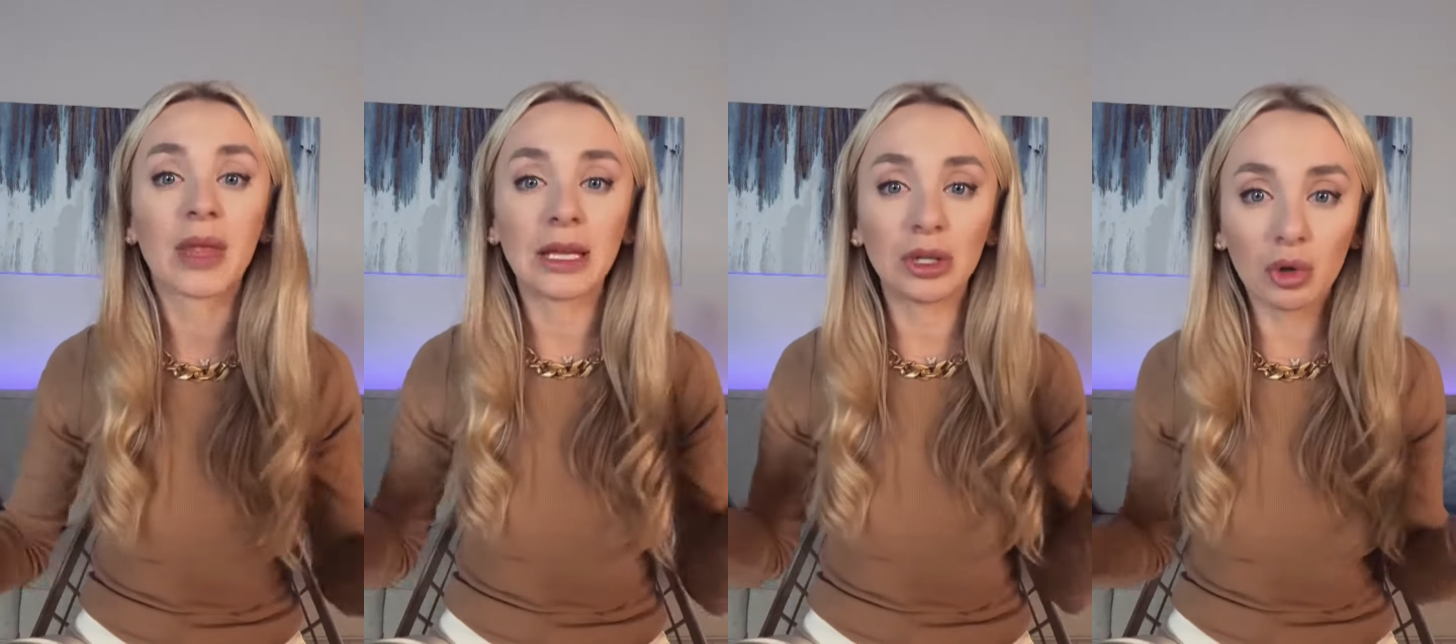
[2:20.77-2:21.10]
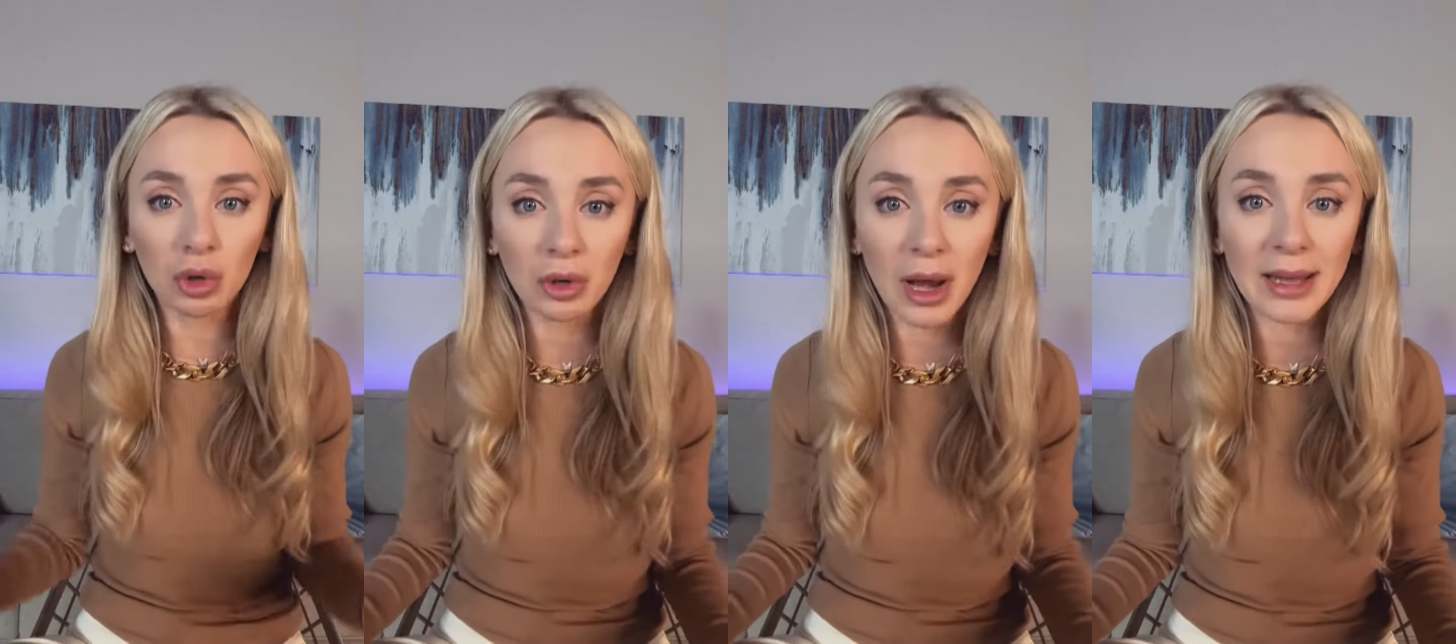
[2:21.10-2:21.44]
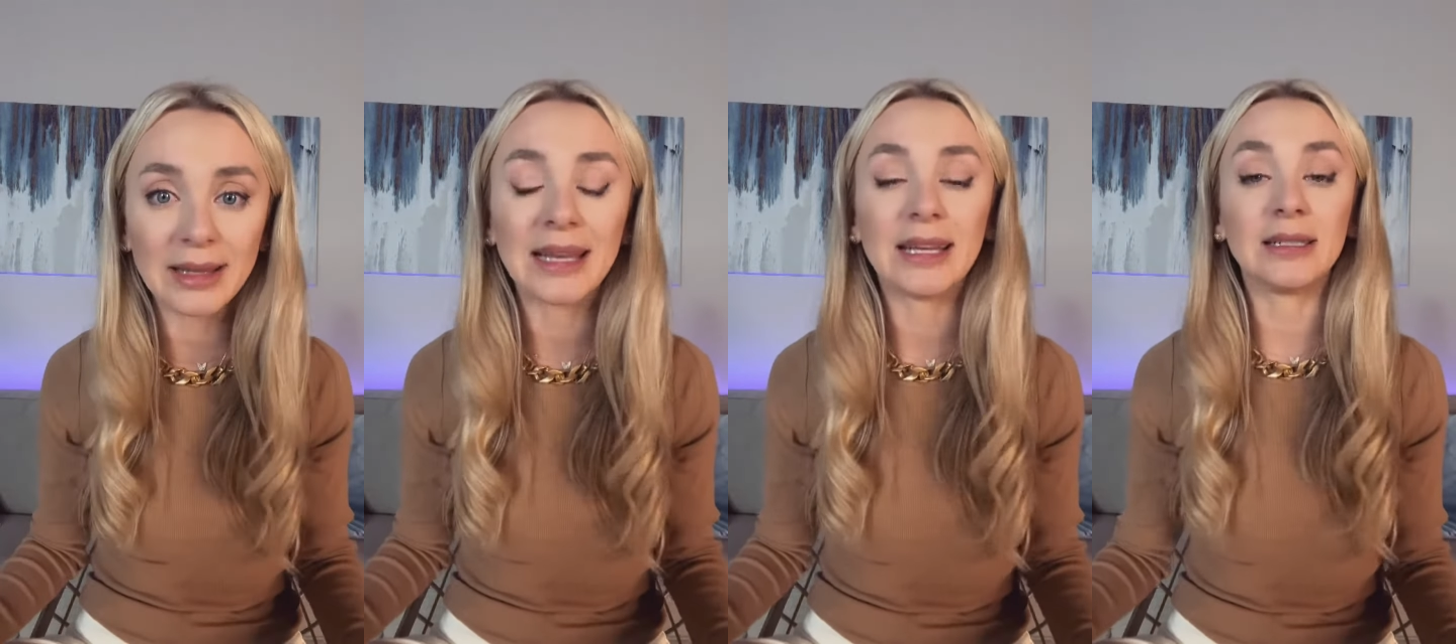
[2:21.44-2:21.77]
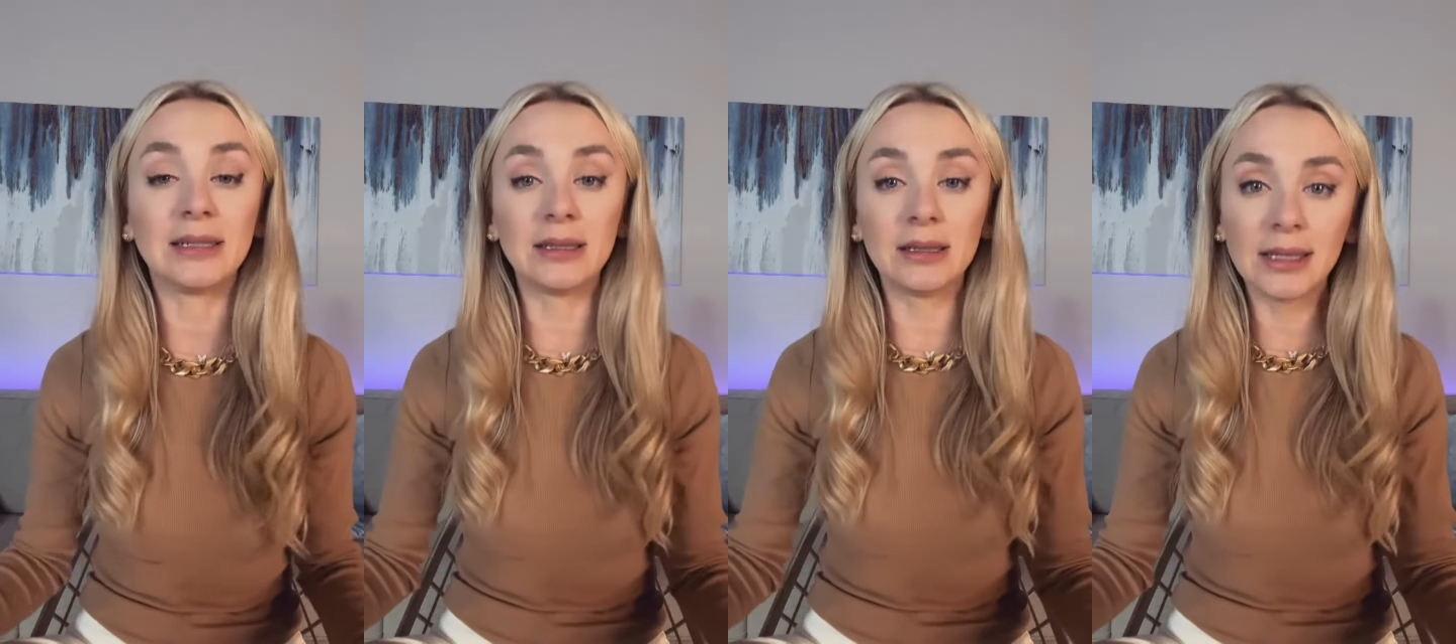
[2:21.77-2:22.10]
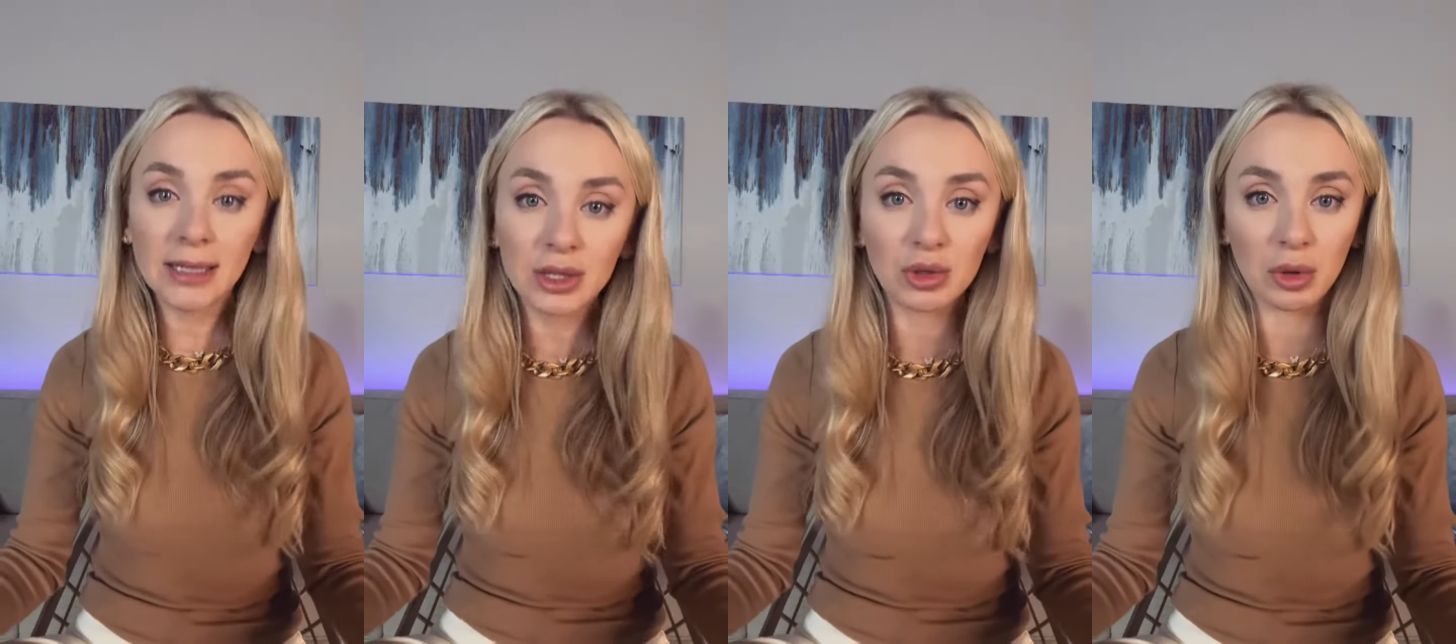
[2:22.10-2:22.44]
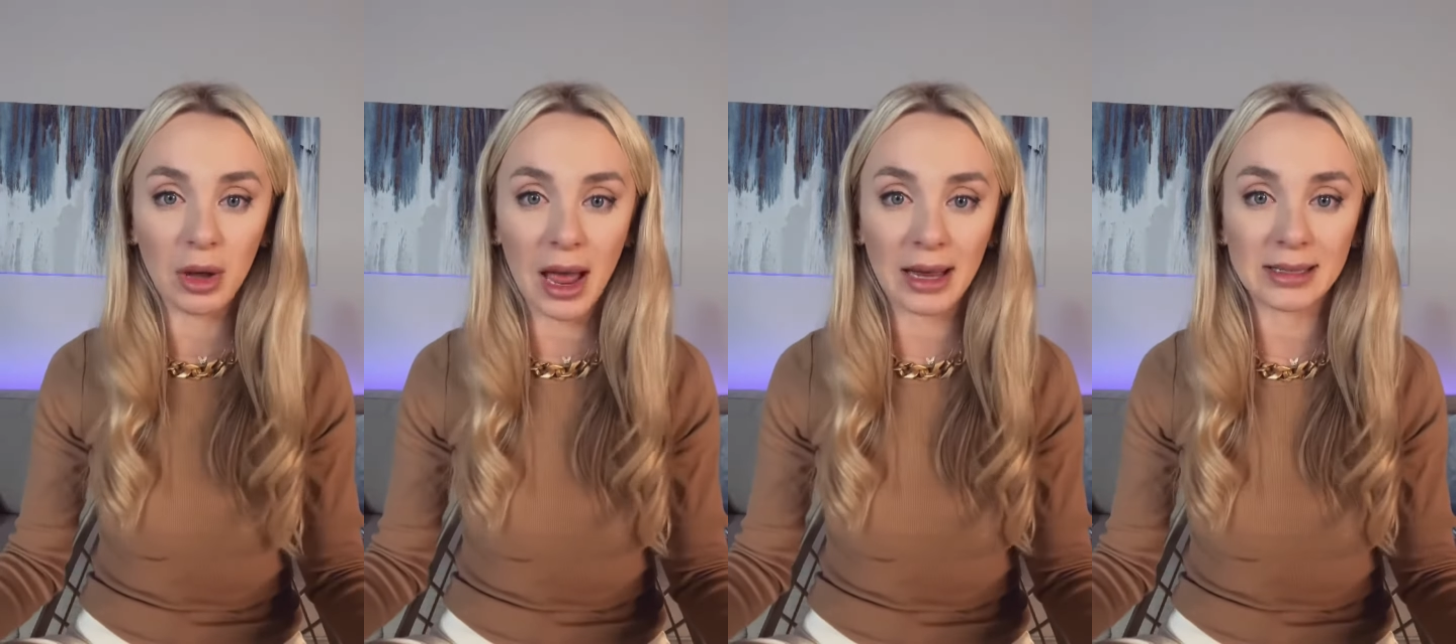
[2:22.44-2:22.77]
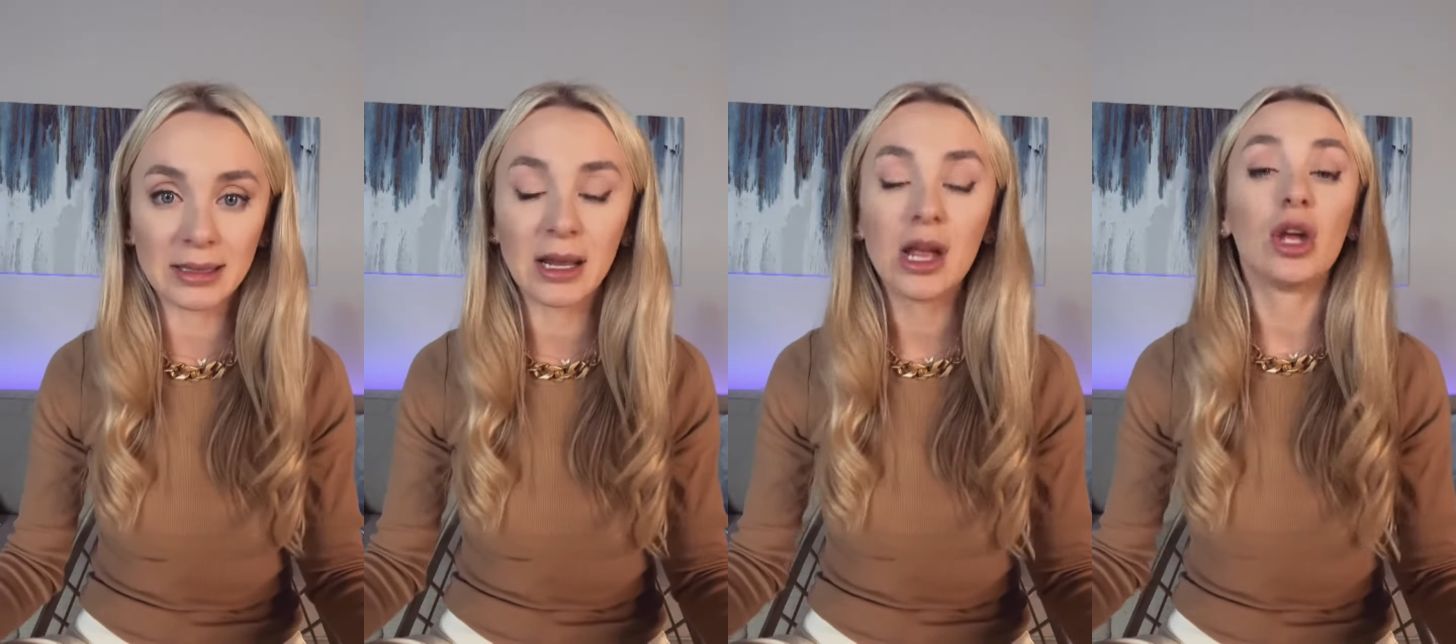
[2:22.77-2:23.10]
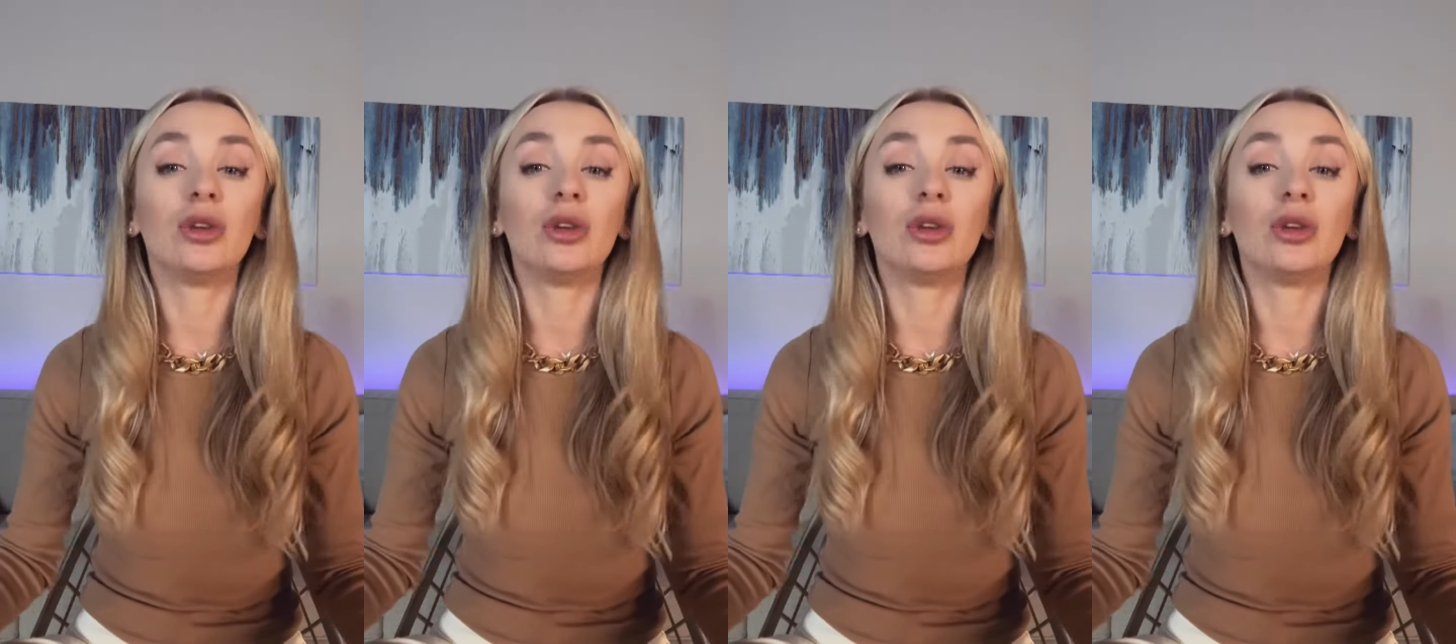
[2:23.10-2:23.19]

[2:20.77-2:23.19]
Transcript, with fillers: Ukraine need you guys.